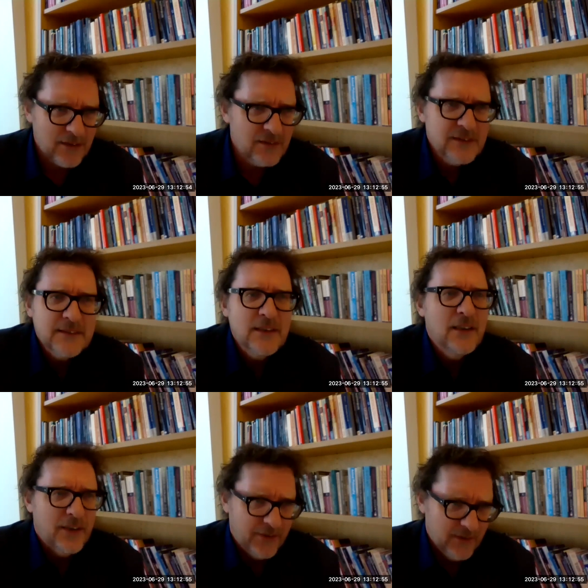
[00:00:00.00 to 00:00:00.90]

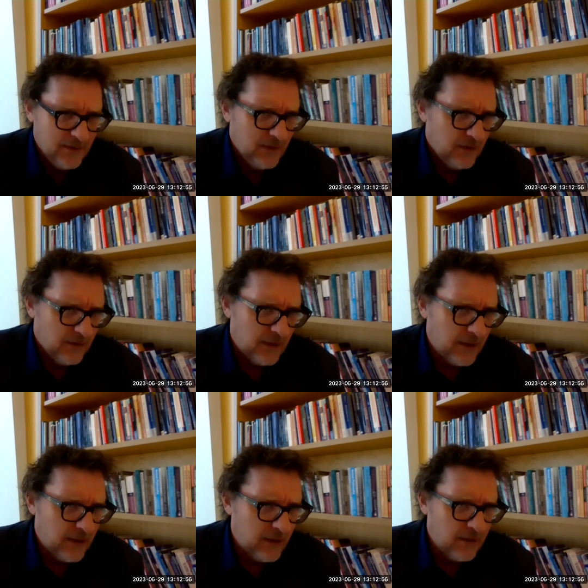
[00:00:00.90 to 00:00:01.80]
concern
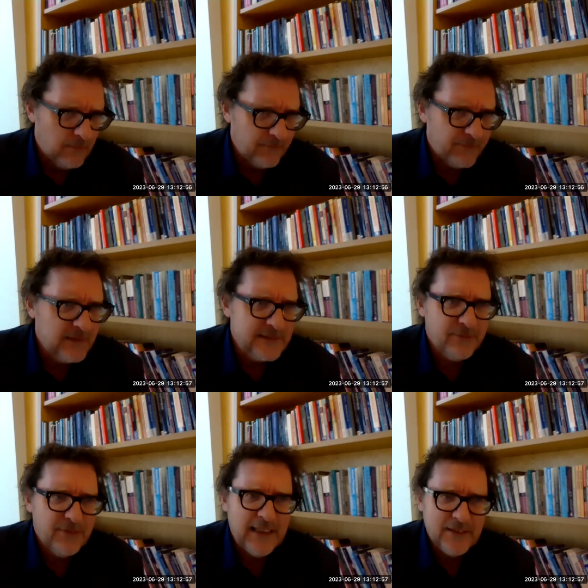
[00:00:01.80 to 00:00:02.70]
for its
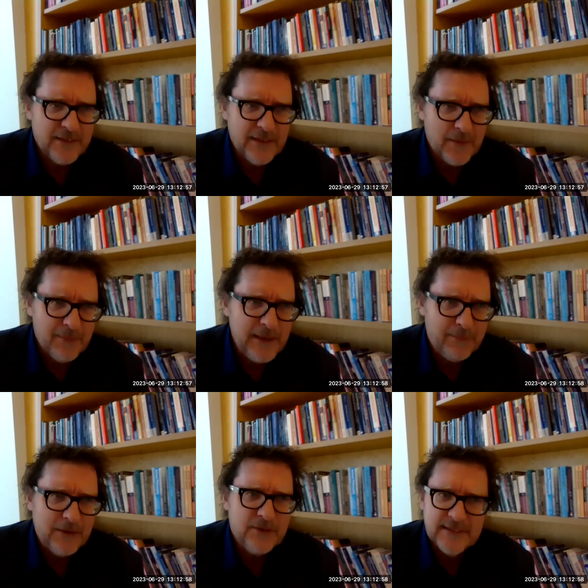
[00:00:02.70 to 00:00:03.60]
effect on other
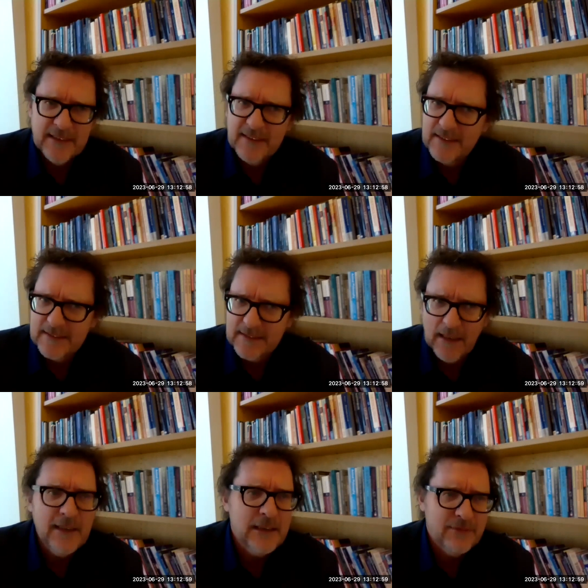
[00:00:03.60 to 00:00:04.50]
people. So it's, I think, this
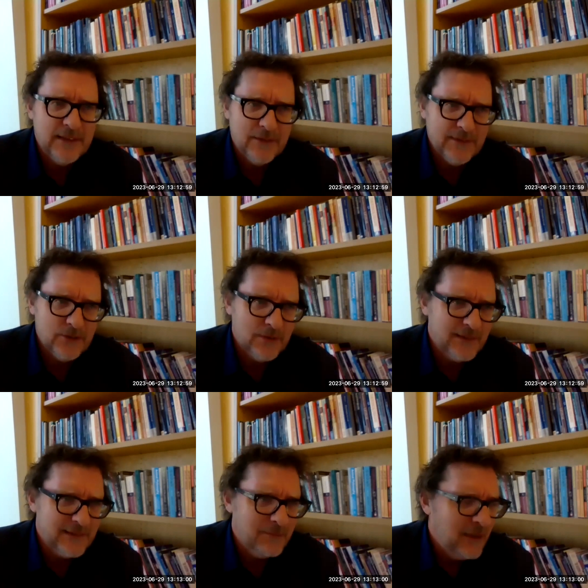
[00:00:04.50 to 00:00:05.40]
kind of
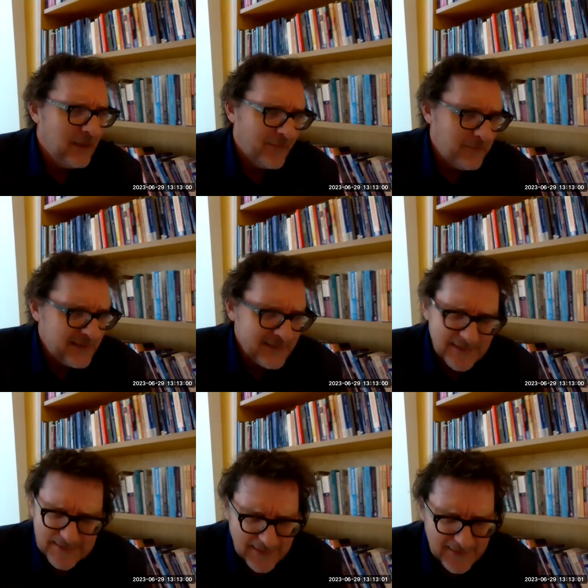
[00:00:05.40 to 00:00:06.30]
individualism the
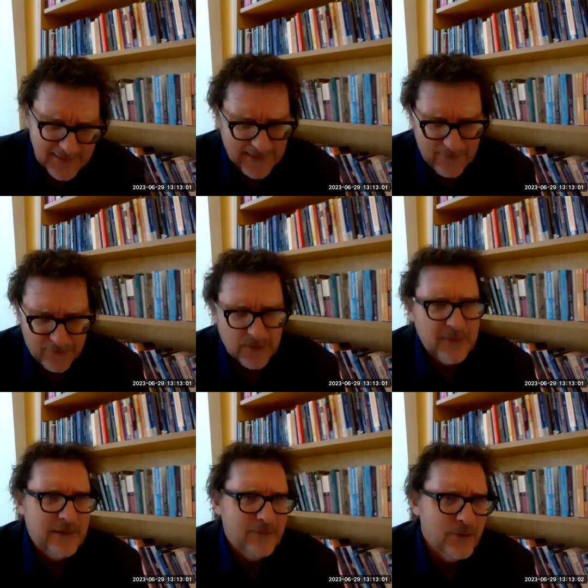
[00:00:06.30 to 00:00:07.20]
business doesn't have to
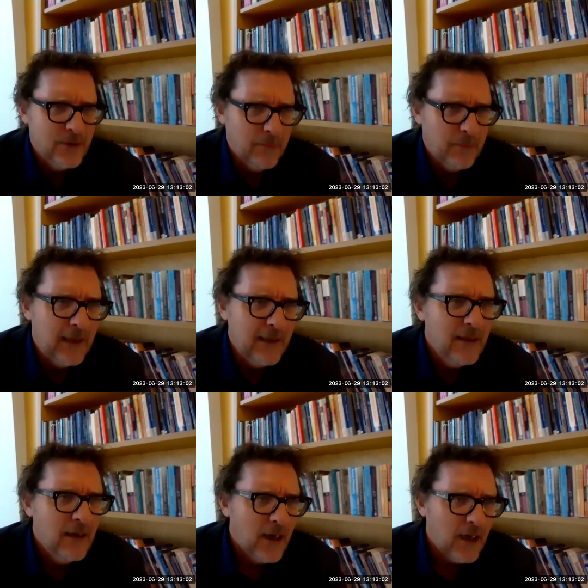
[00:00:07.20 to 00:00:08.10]
be informed by,
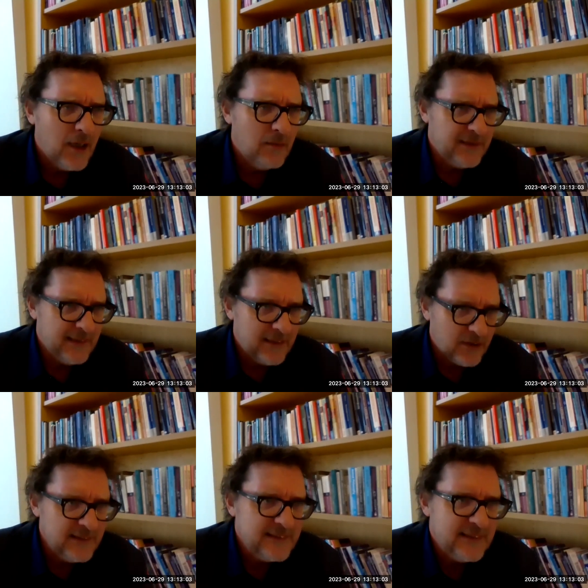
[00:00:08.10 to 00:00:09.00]
but
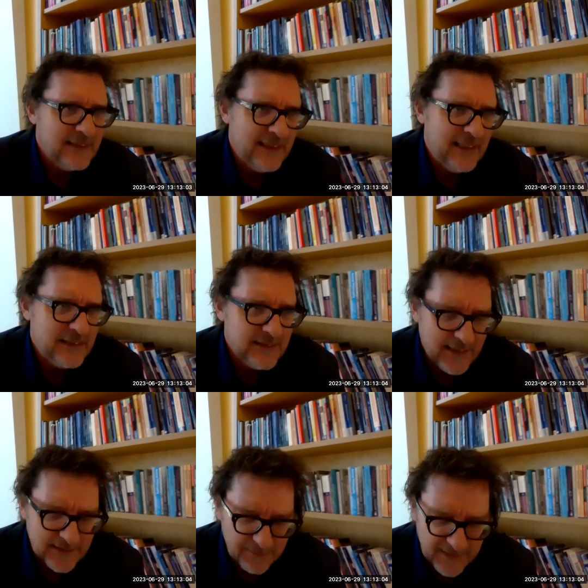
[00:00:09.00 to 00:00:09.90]
increasingly
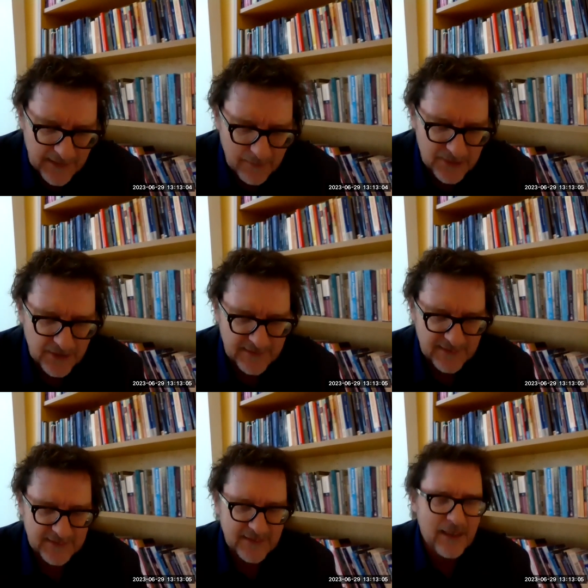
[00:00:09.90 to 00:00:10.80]
has become so at
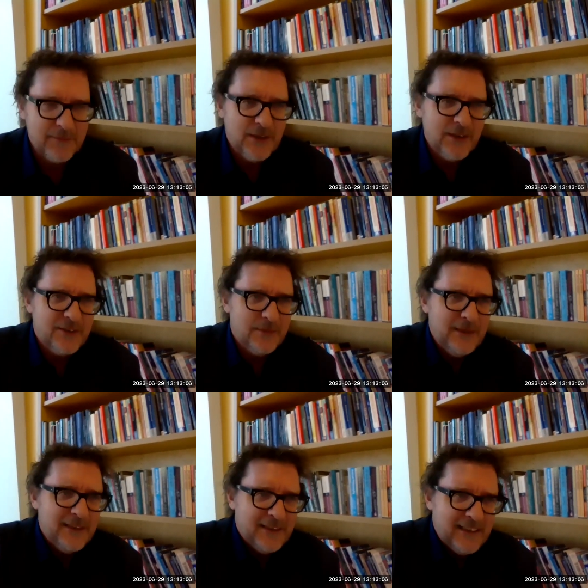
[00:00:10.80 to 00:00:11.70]
this time. So you've got the
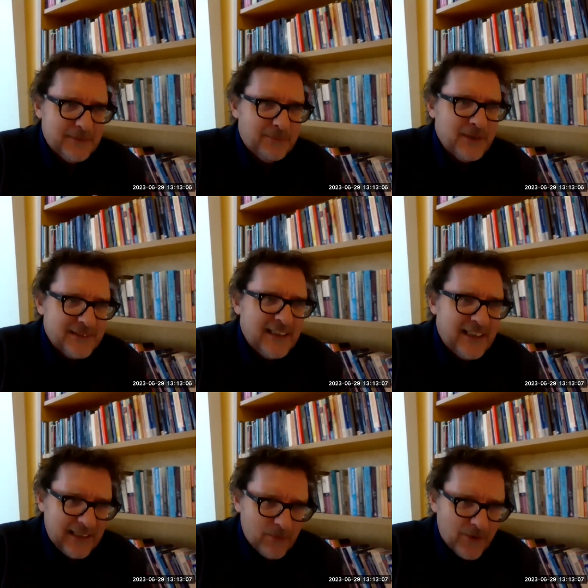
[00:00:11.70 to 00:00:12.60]
billionaires per
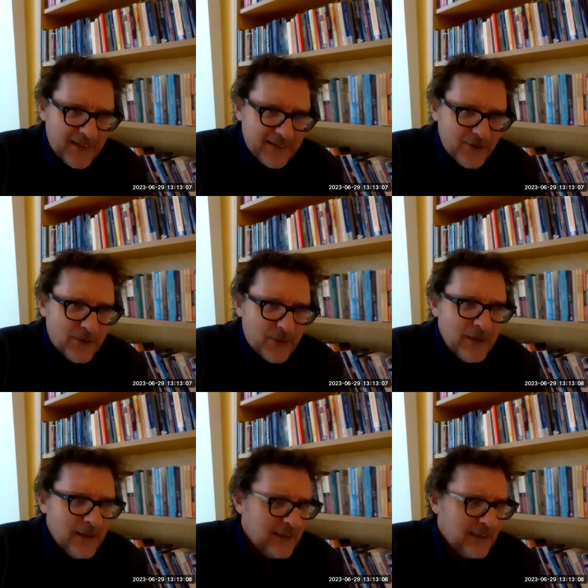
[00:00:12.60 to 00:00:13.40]
se and what they do,